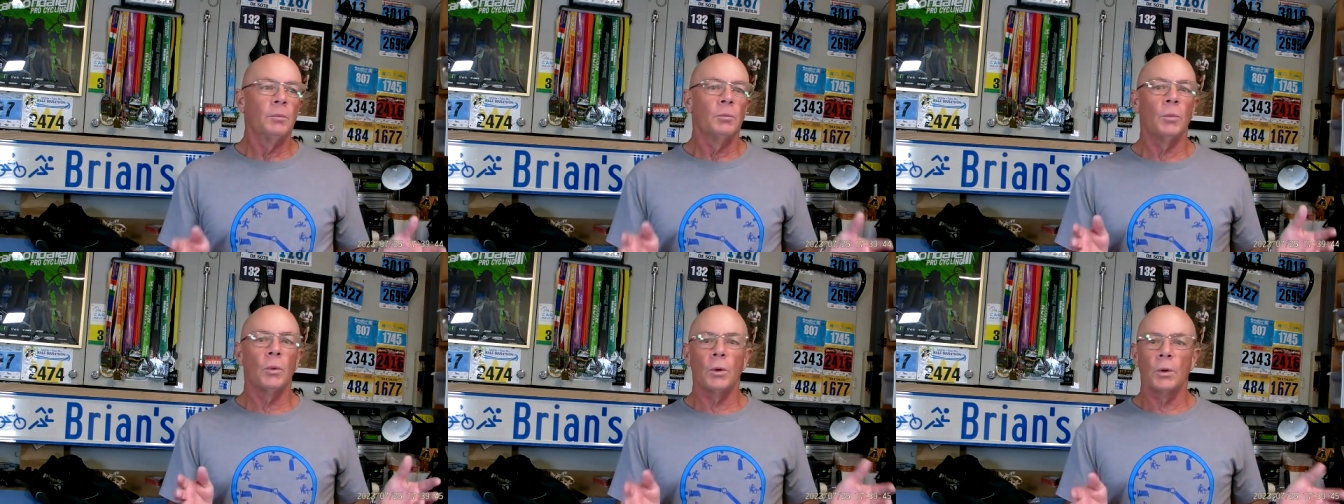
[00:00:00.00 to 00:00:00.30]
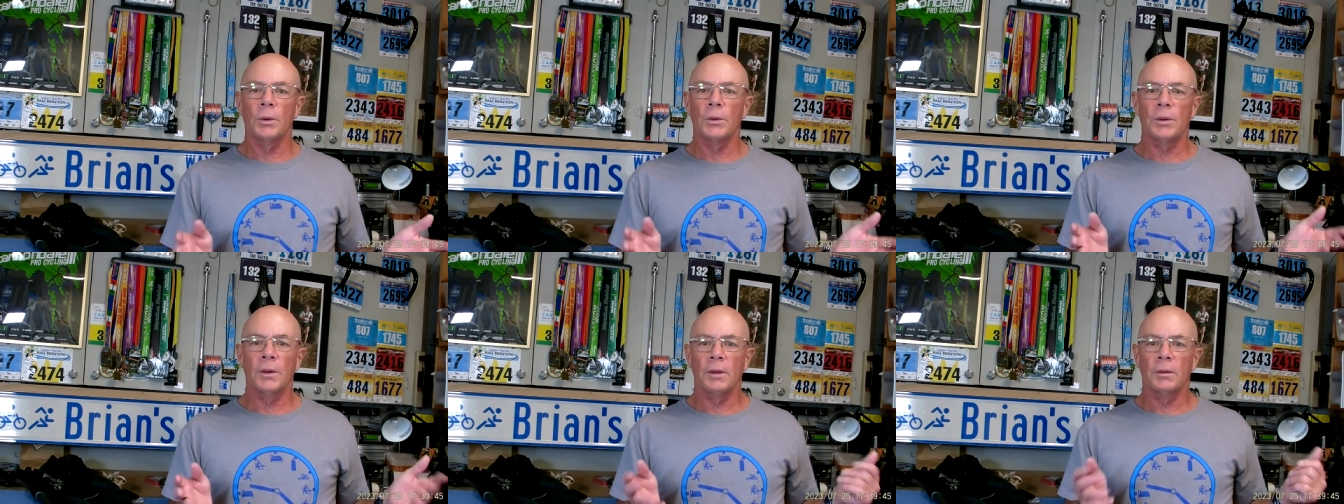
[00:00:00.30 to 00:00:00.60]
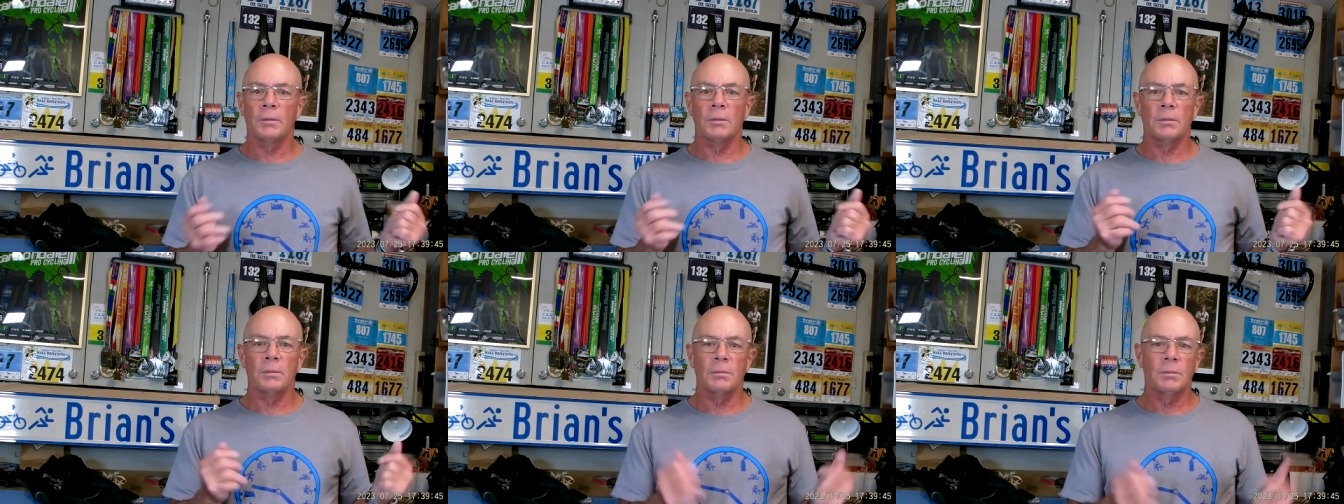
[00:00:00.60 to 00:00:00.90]
more
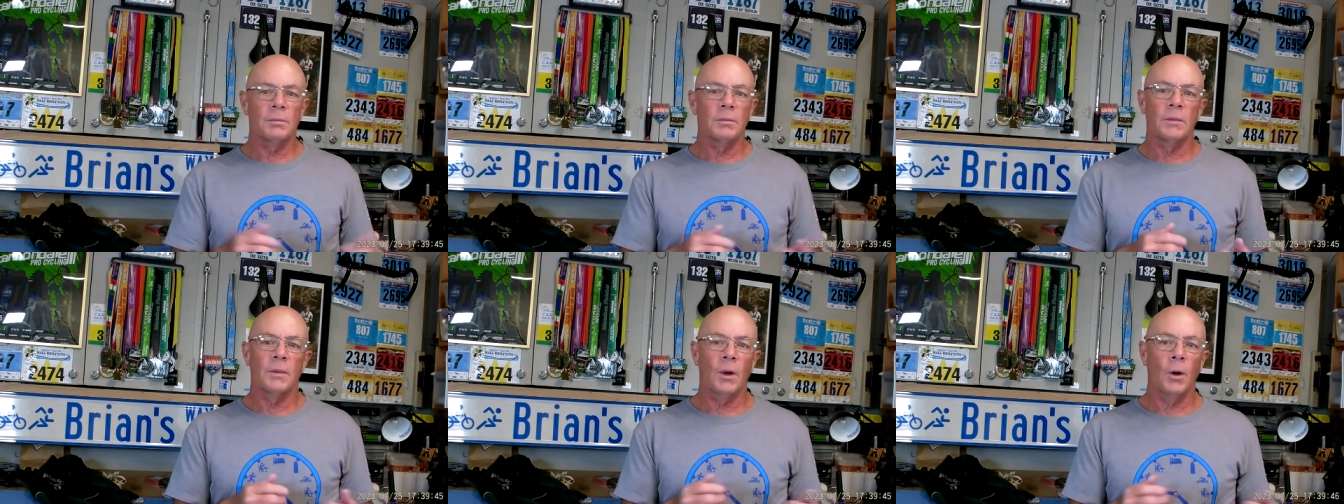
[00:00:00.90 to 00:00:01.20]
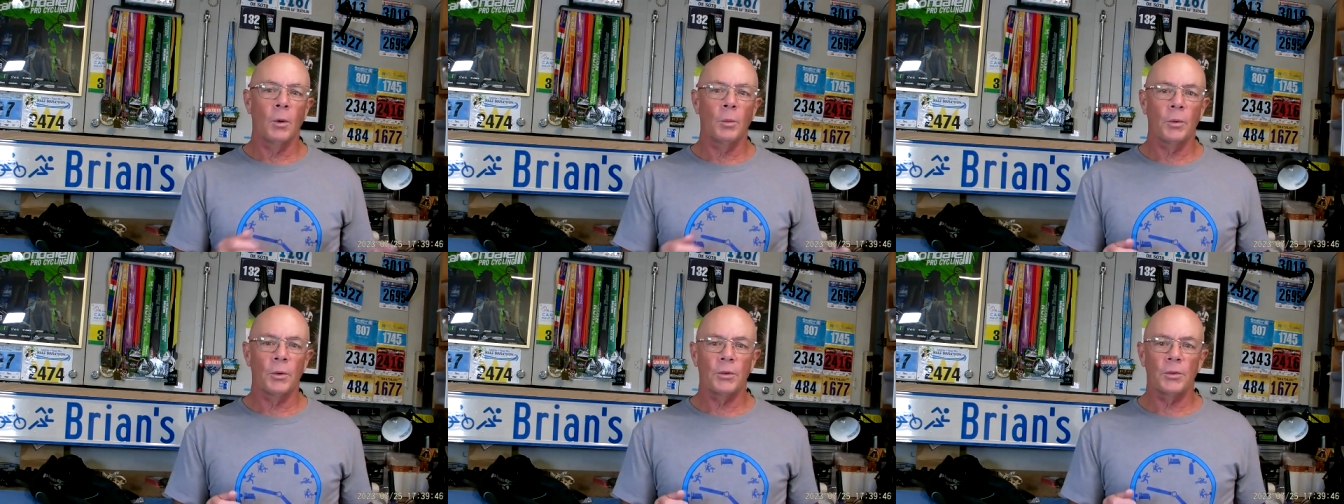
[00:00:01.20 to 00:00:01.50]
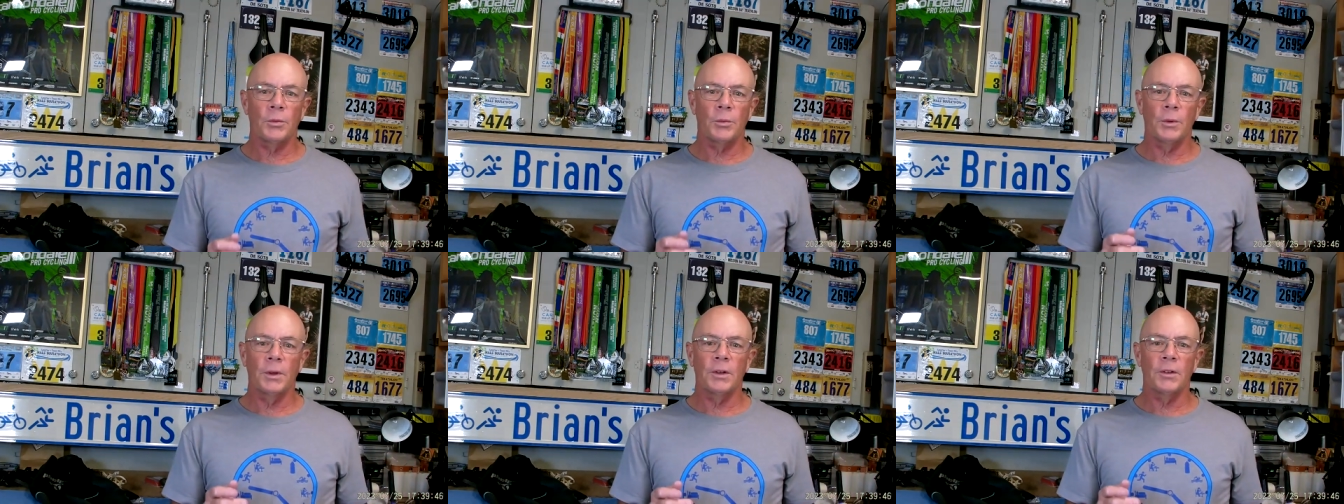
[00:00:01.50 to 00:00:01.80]
than
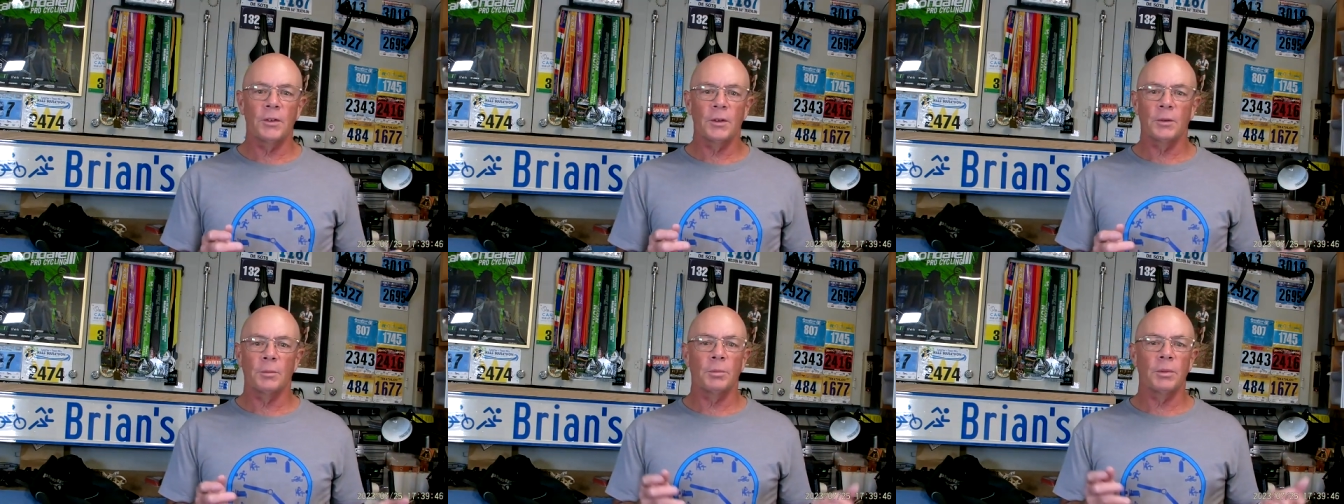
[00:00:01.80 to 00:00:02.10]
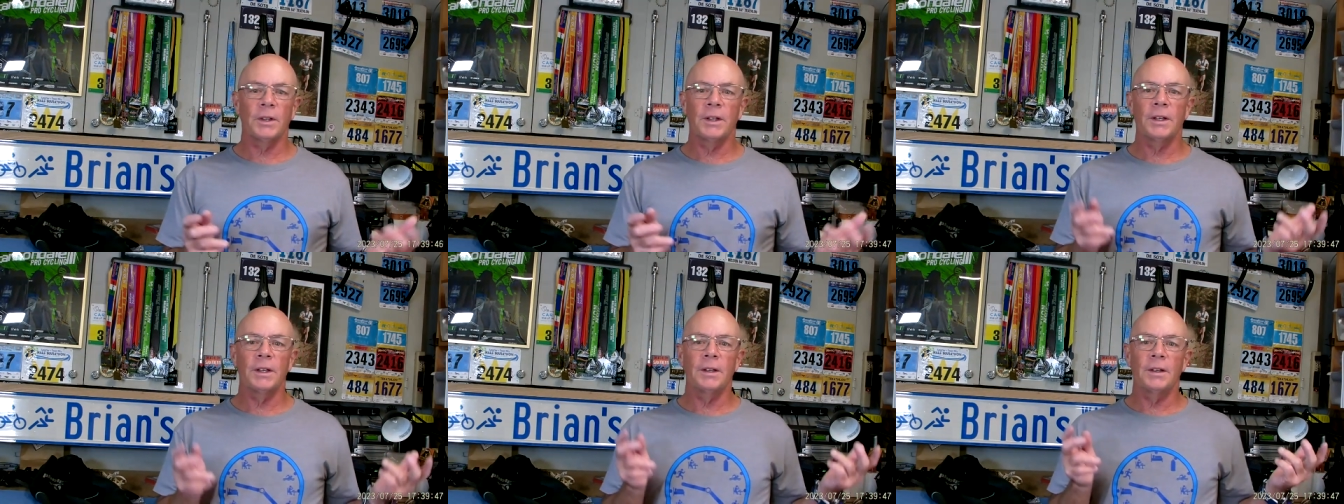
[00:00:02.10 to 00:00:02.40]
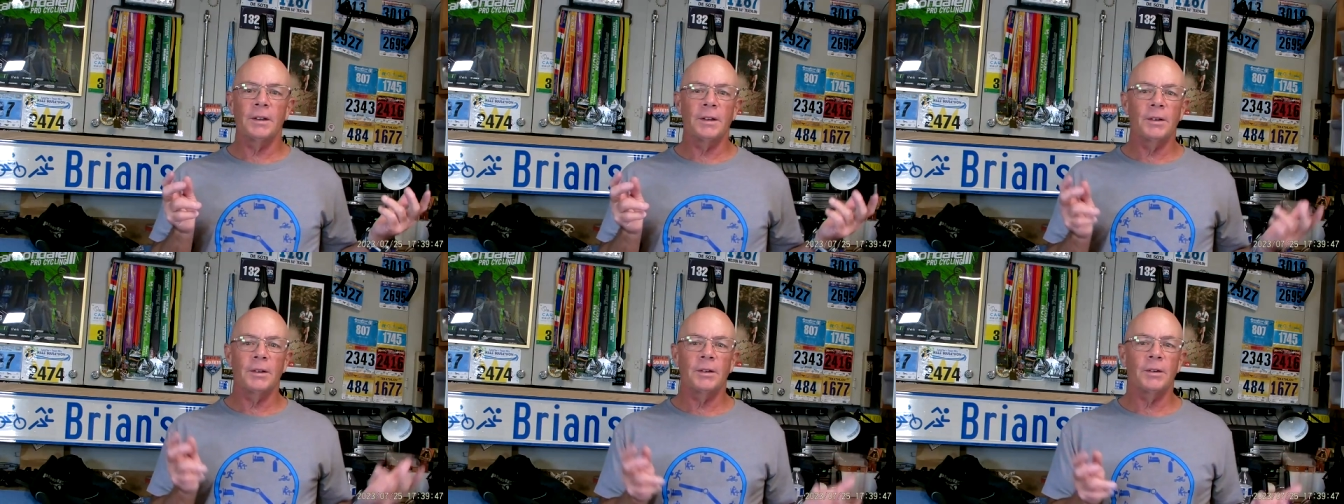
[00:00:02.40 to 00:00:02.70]
almost
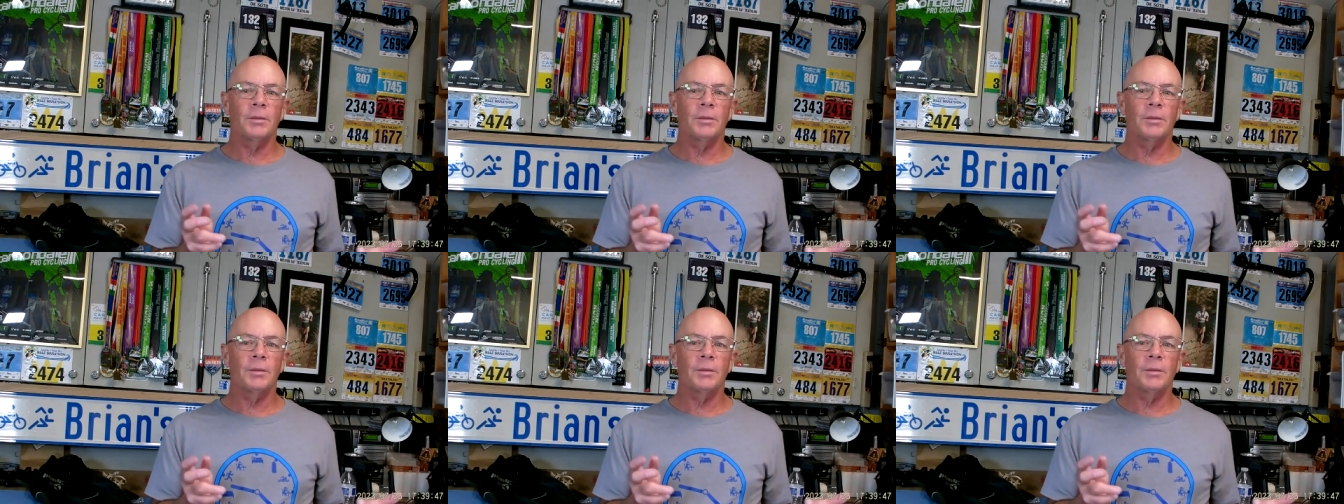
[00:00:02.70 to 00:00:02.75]
reasonably